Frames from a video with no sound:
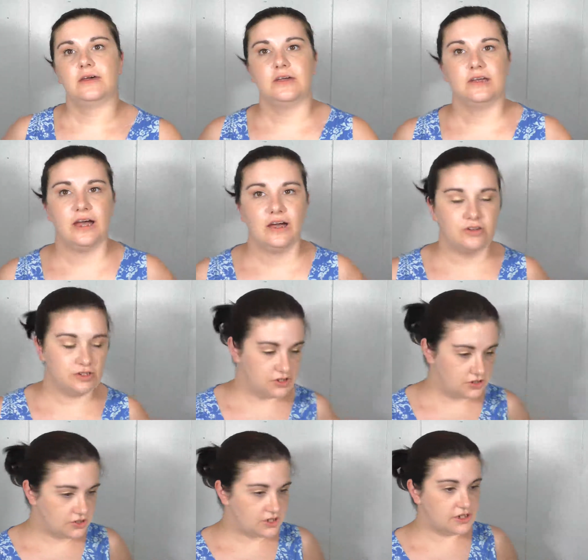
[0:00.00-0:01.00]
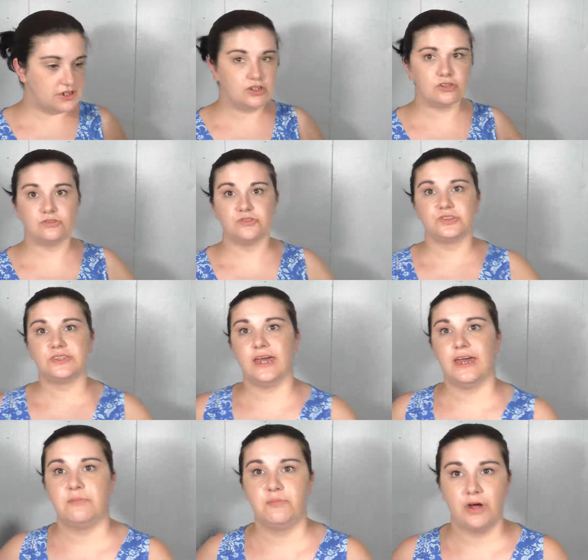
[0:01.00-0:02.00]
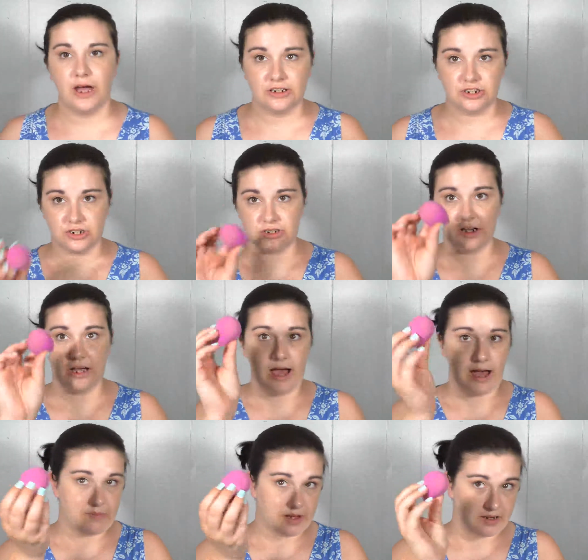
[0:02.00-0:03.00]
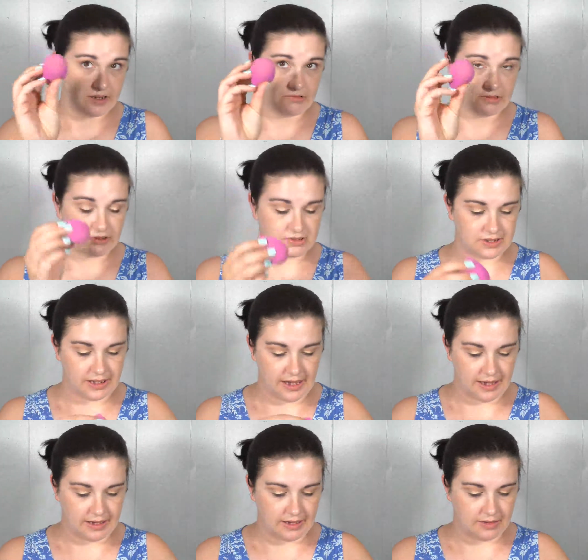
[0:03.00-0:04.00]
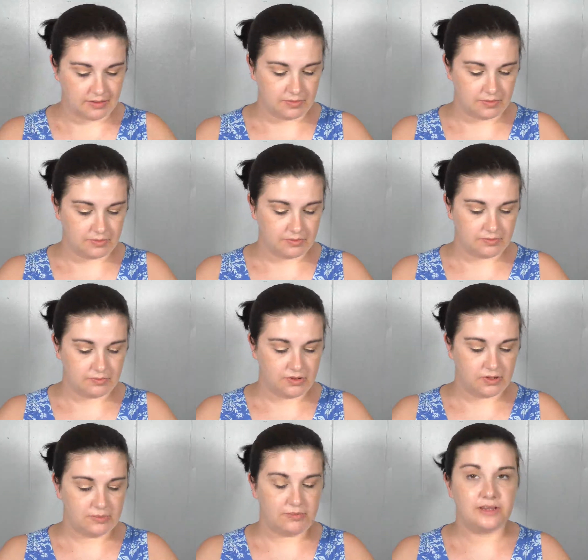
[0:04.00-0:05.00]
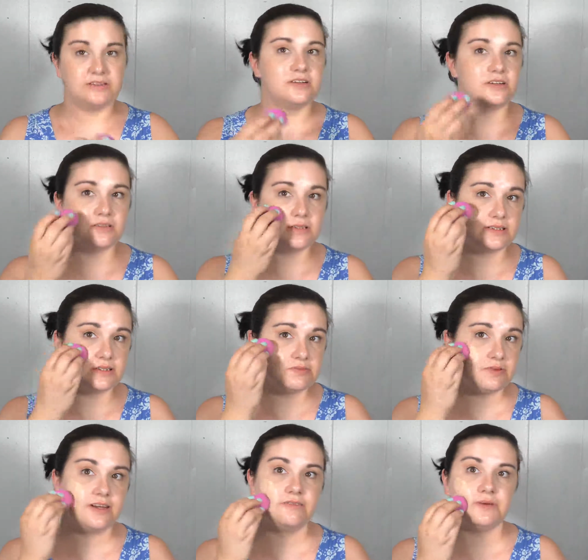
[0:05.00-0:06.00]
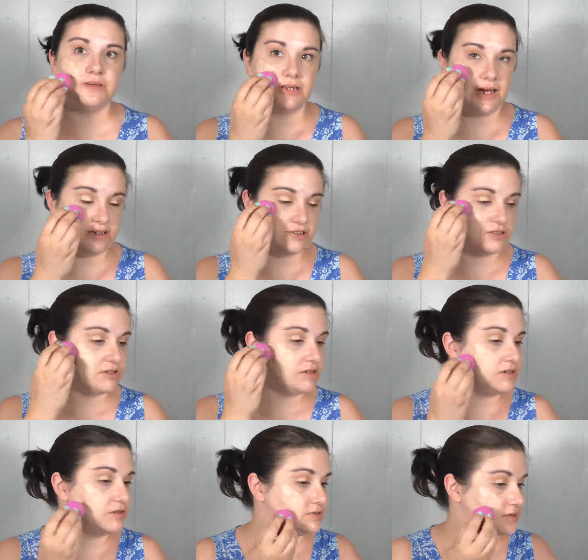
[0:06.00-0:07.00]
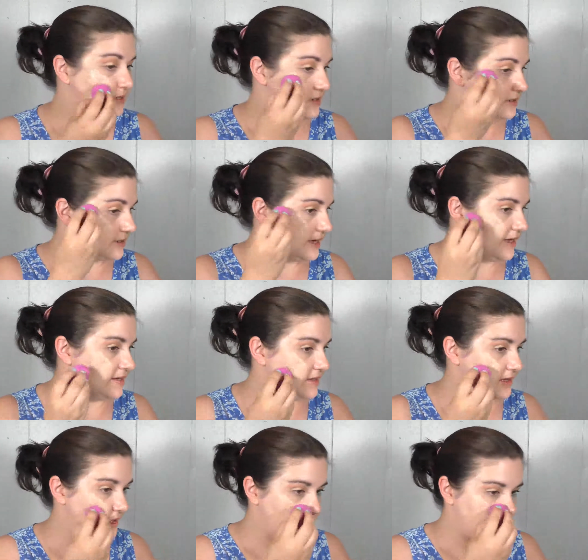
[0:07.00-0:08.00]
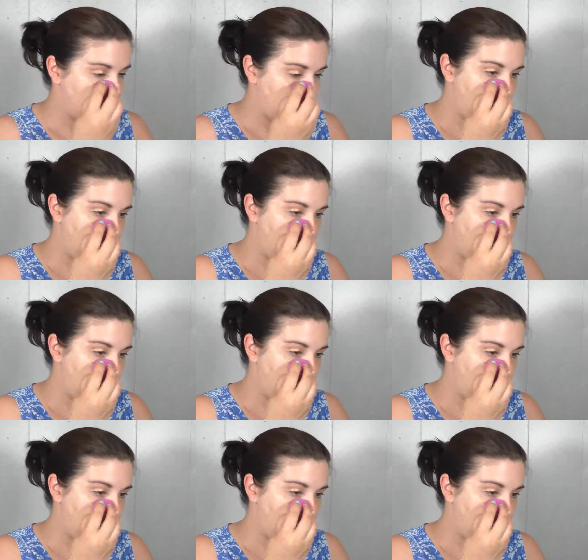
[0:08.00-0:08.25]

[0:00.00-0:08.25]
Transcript: Now you can use a brush. I'm going to use a beauty blender. This is what I've been actually using a lot lately.